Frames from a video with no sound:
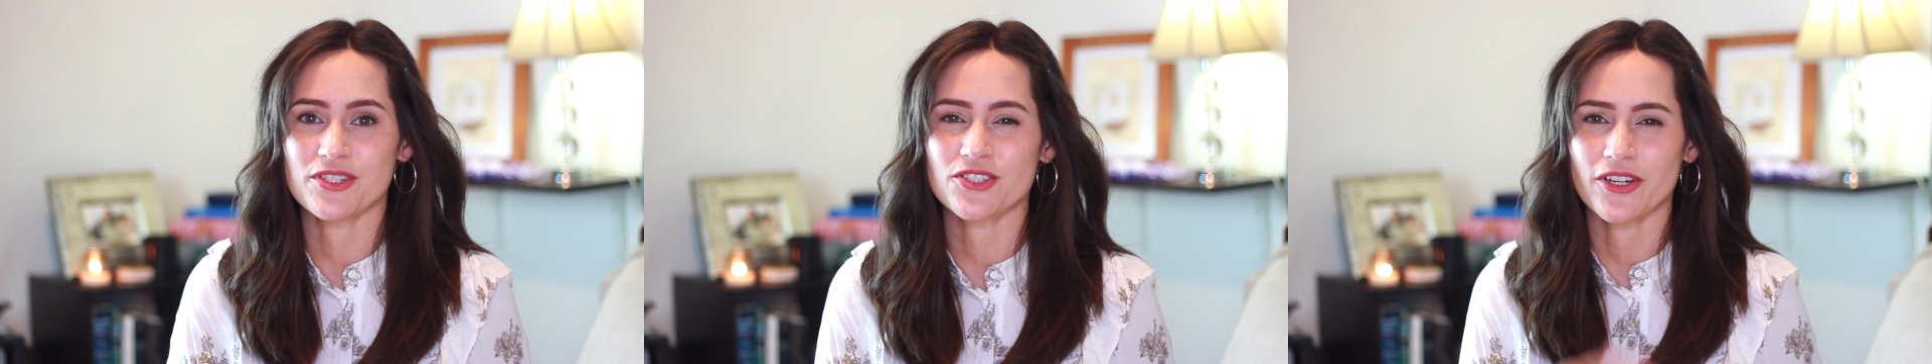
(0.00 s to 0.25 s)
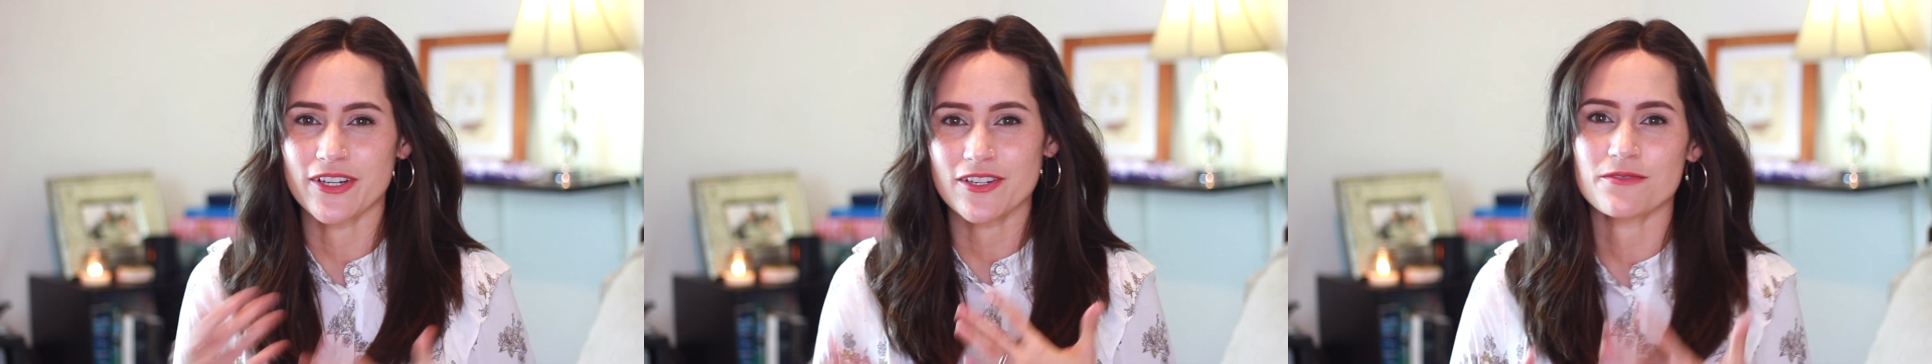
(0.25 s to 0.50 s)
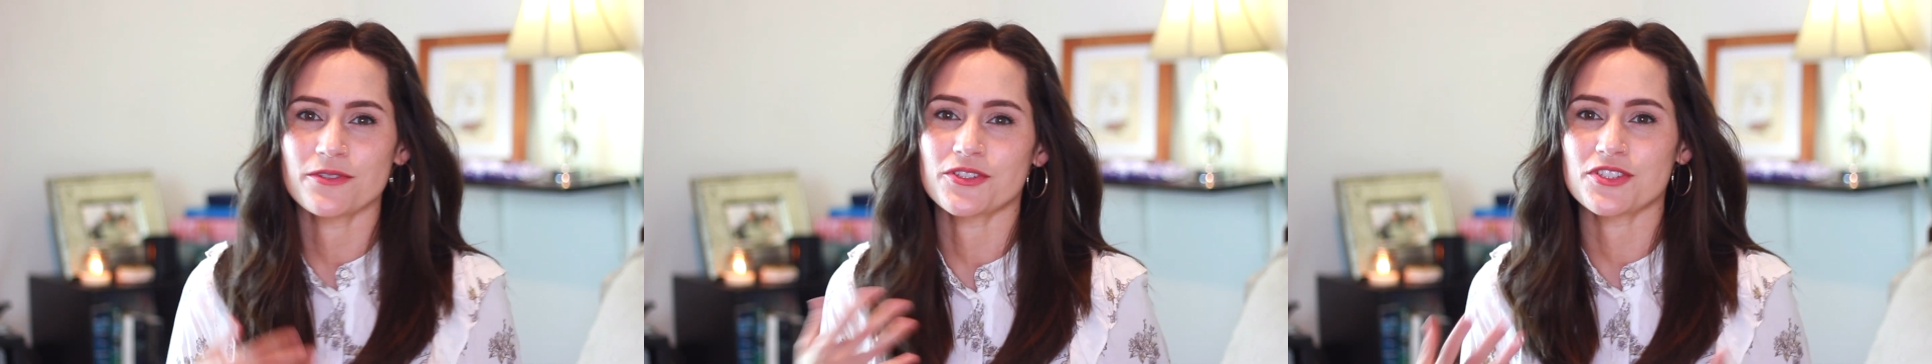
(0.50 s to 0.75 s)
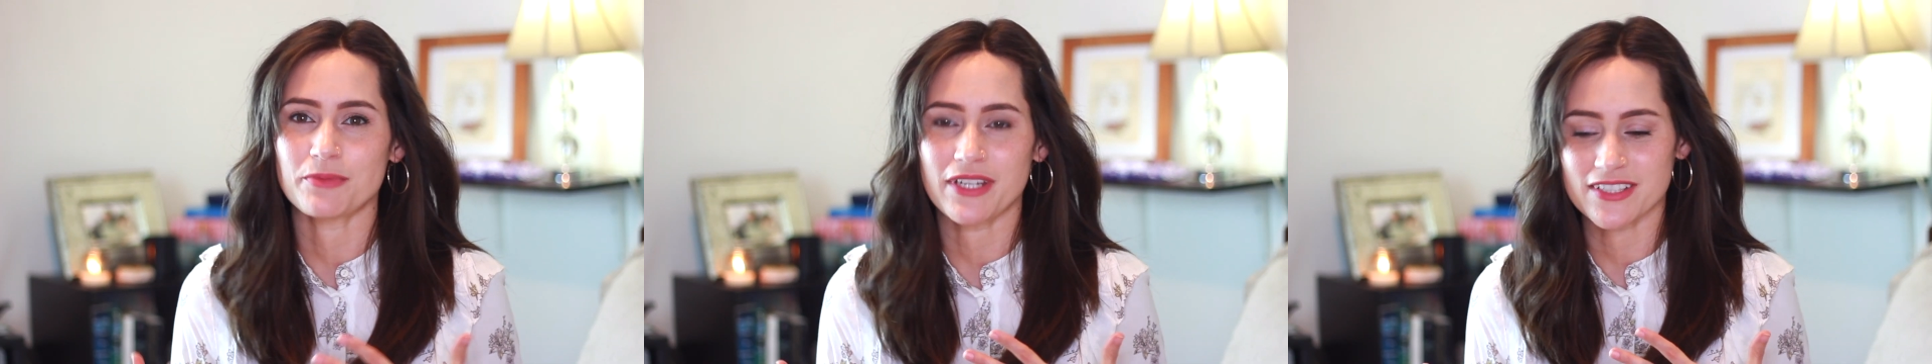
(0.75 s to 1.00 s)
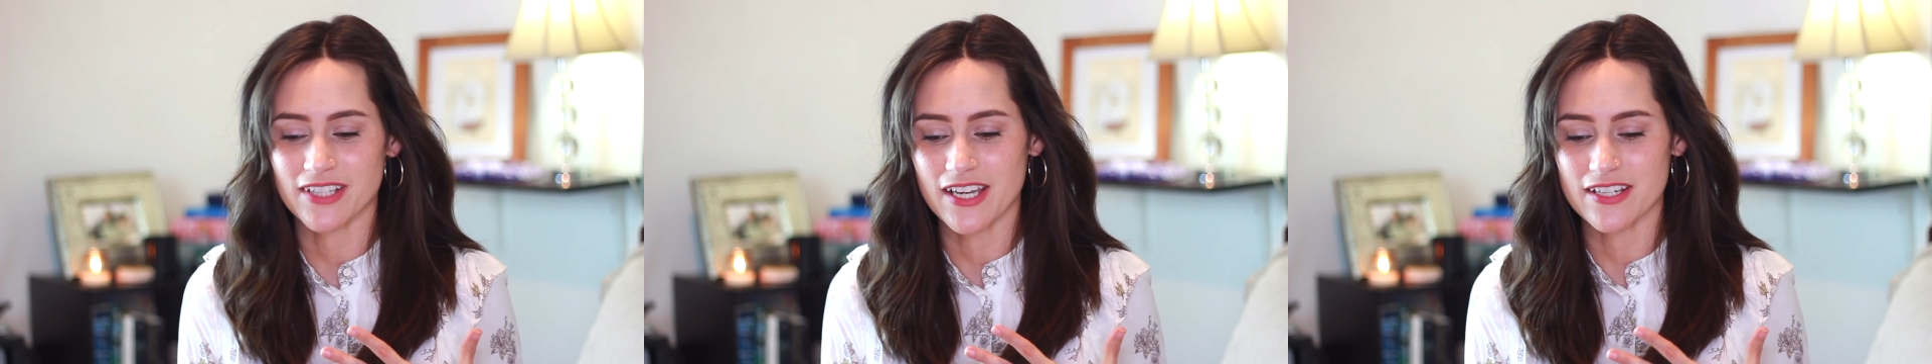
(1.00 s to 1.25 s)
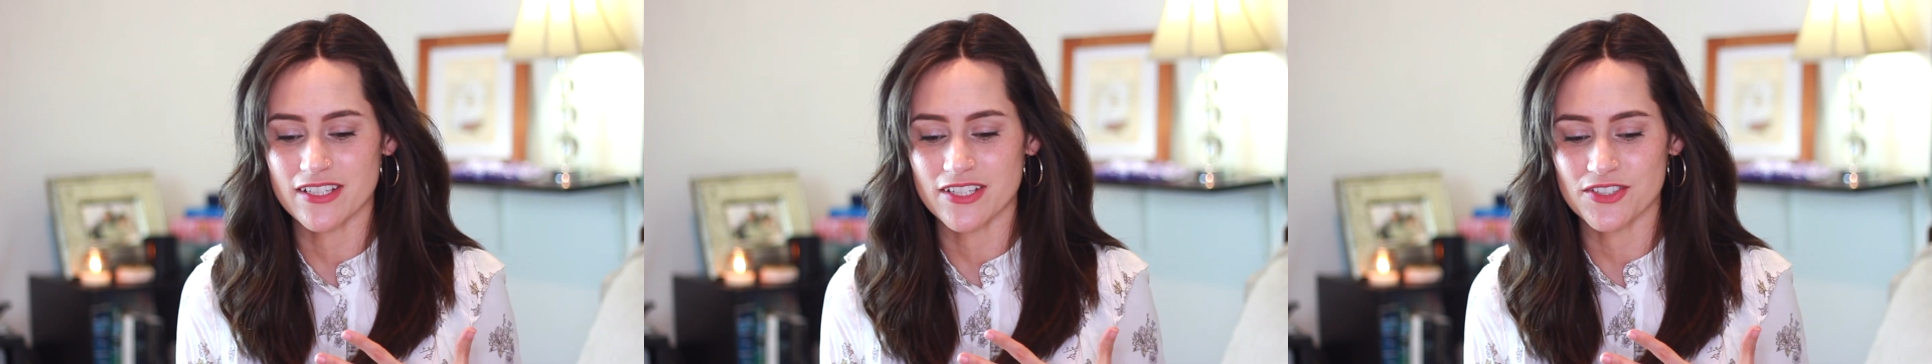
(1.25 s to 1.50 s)
starting to feel some
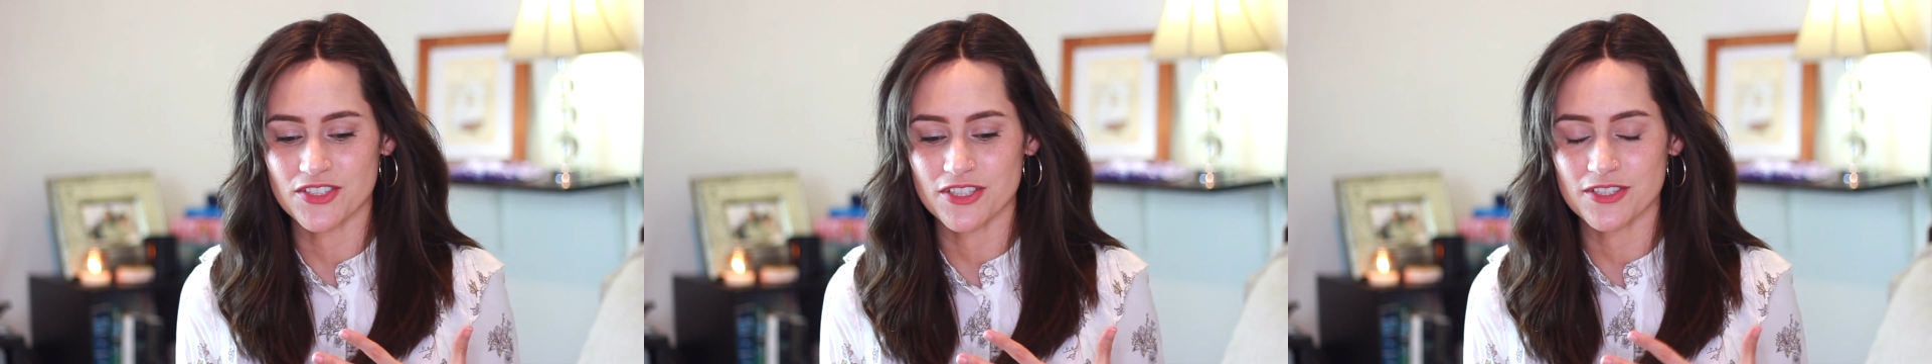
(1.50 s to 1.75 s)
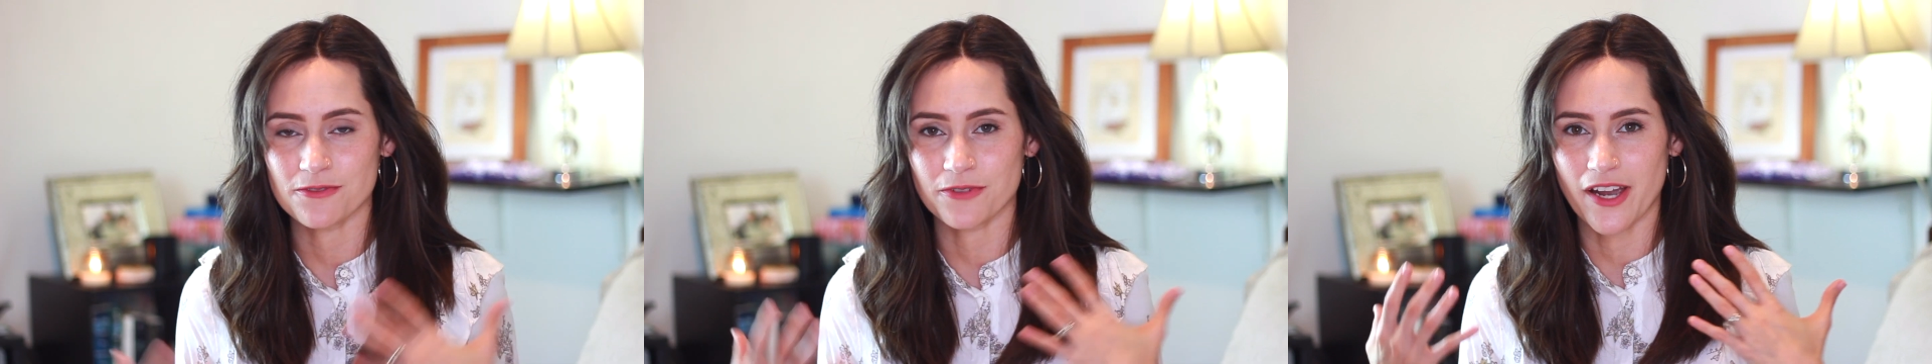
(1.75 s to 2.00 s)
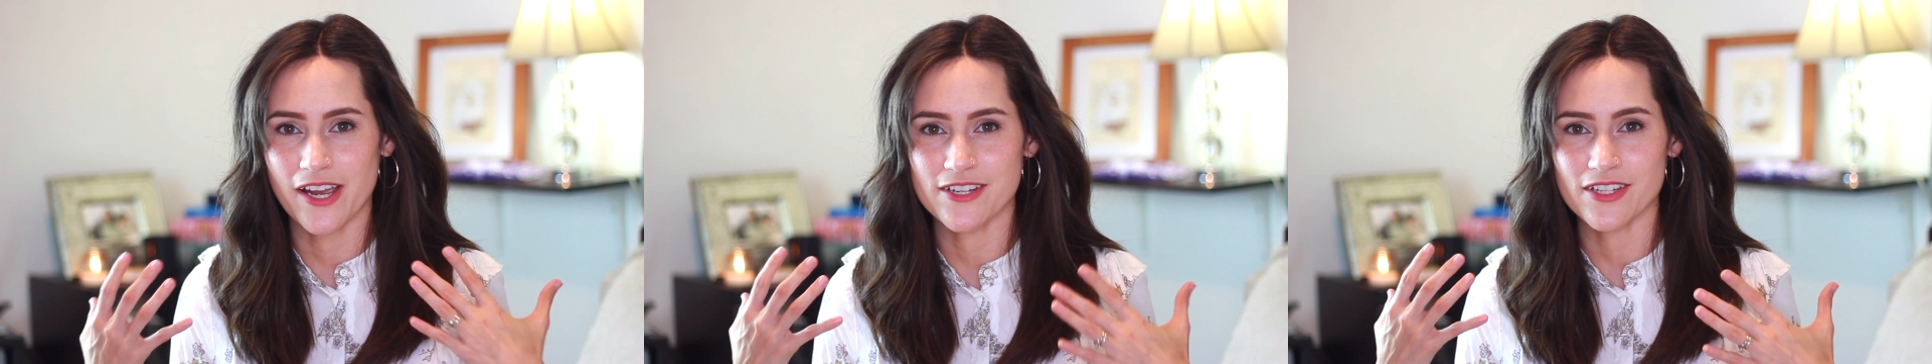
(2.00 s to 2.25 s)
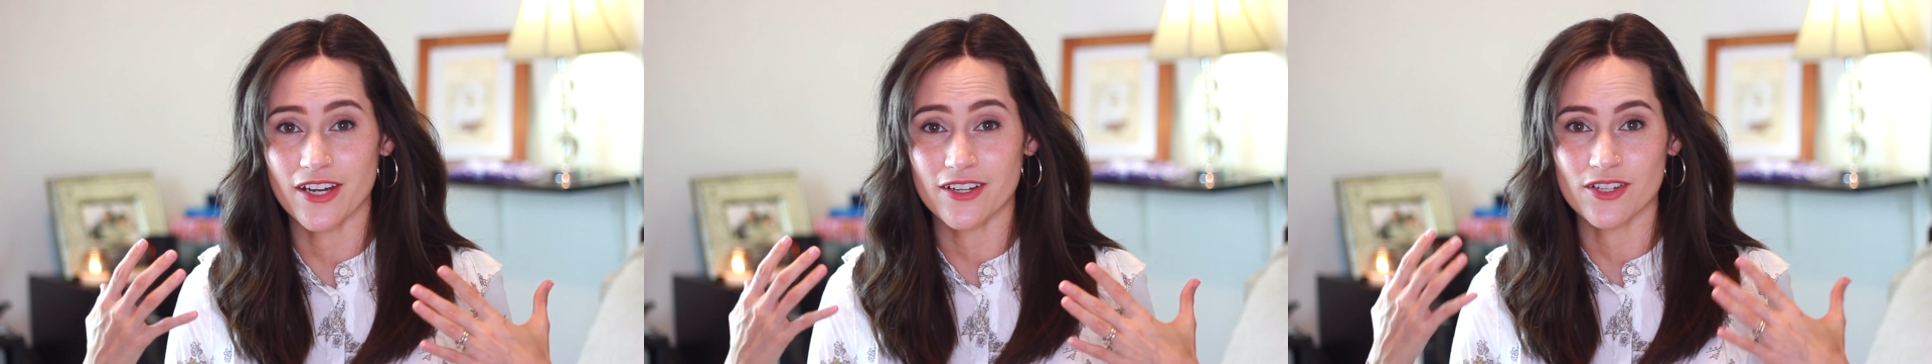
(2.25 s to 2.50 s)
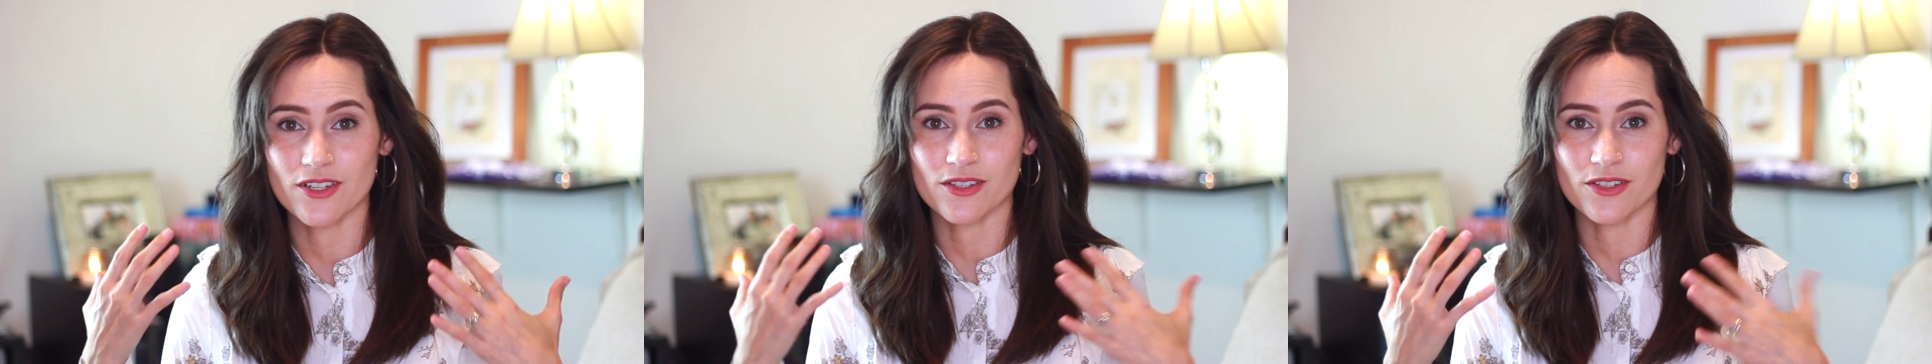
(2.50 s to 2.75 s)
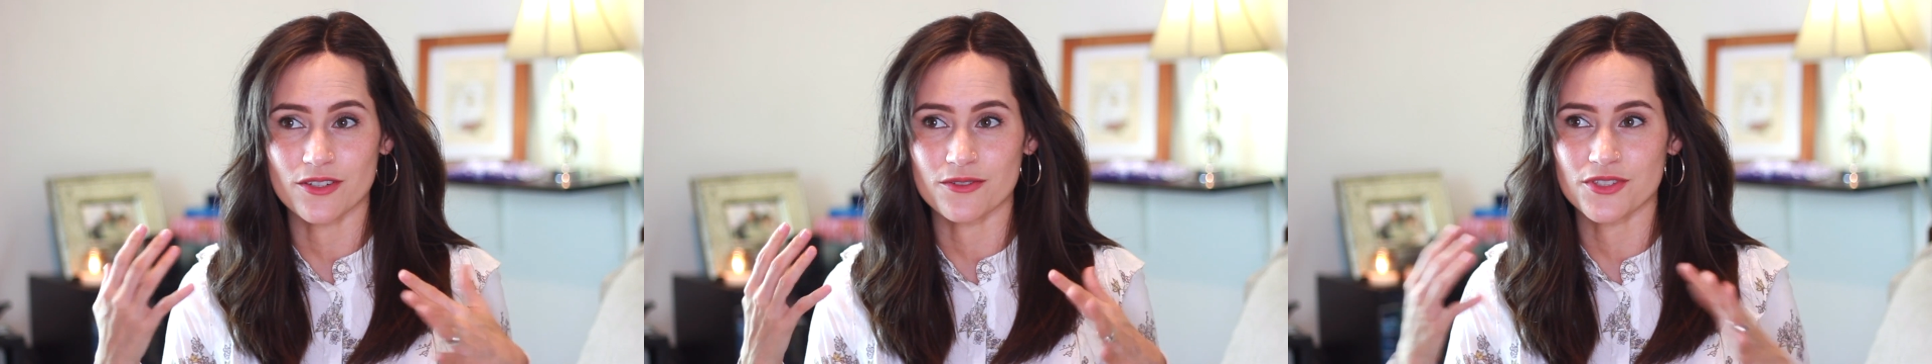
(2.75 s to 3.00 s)
anxiety is just find a
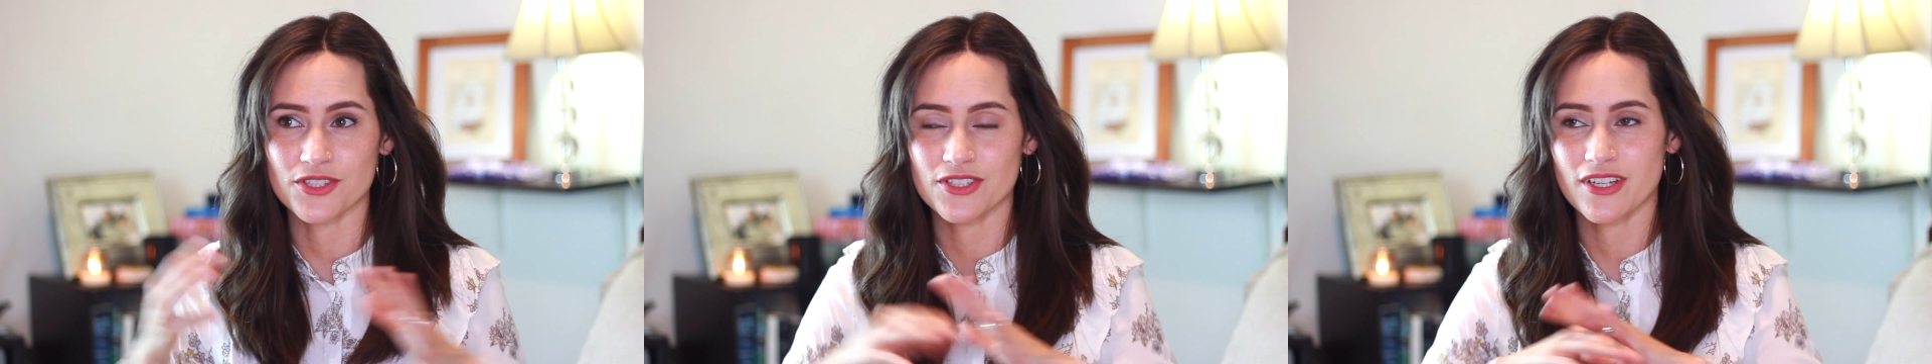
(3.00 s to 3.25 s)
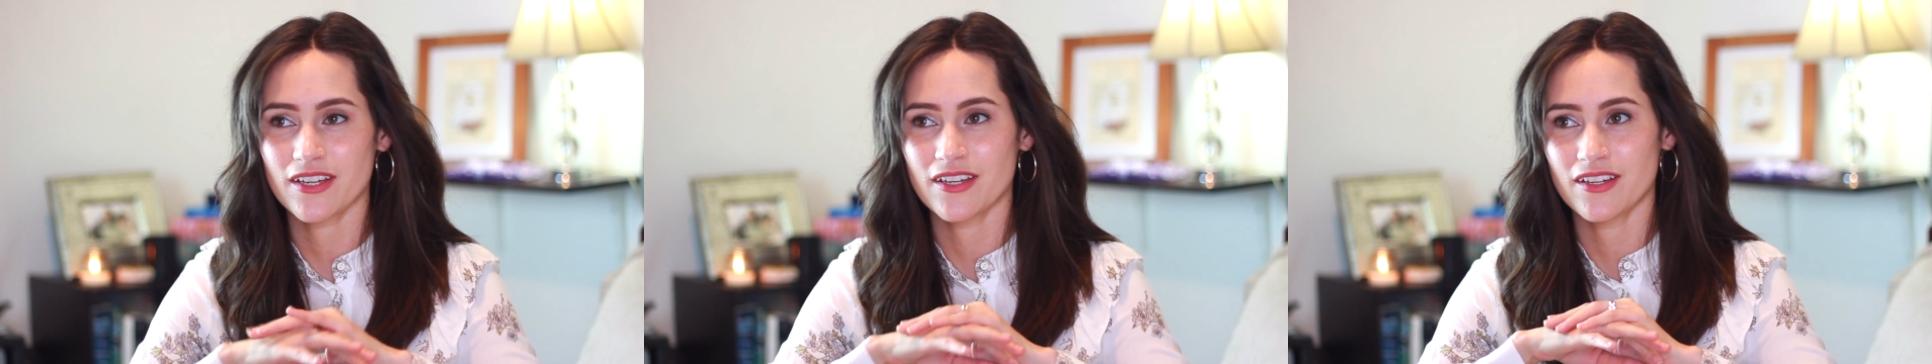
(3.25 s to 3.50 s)
close,